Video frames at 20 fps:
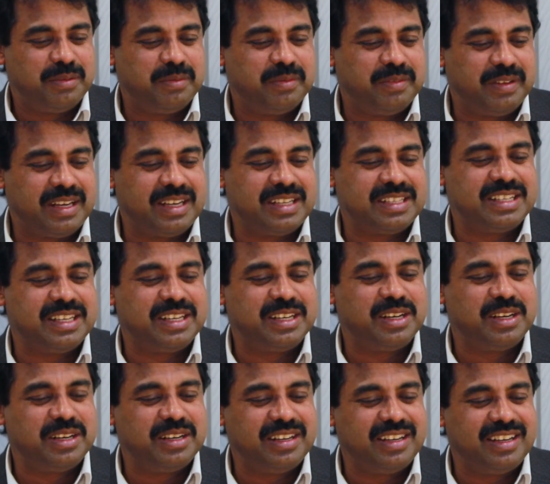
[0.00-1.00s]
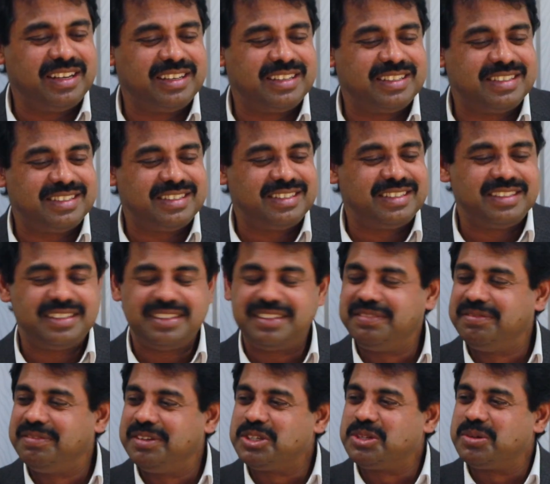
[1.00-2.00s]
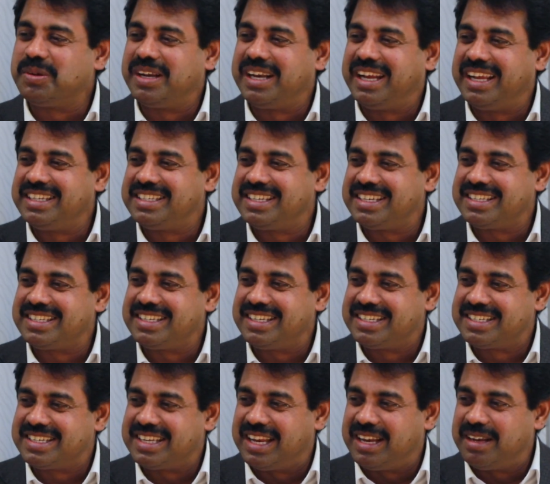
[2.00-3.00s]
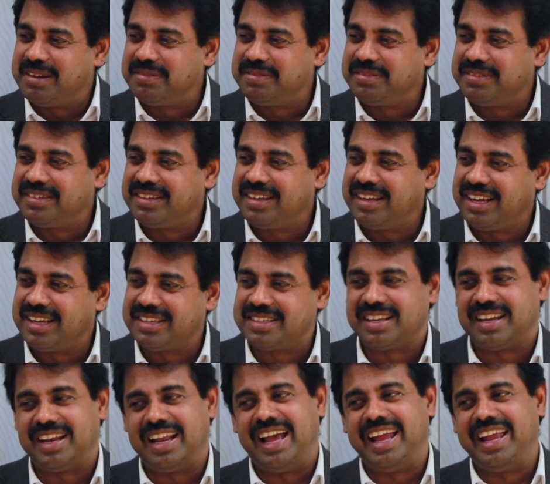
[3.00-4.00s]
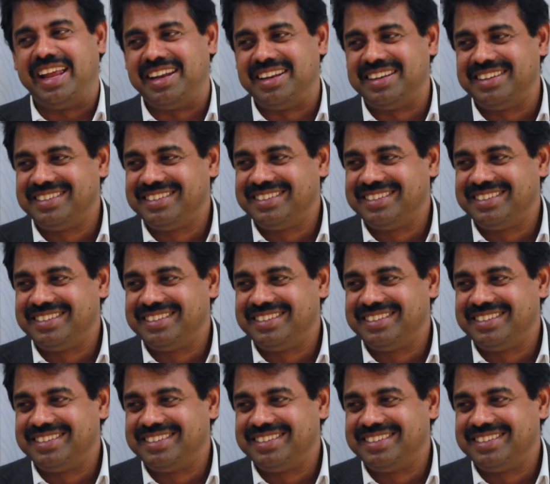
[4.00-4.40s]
whereas it visualizes itself as a lion.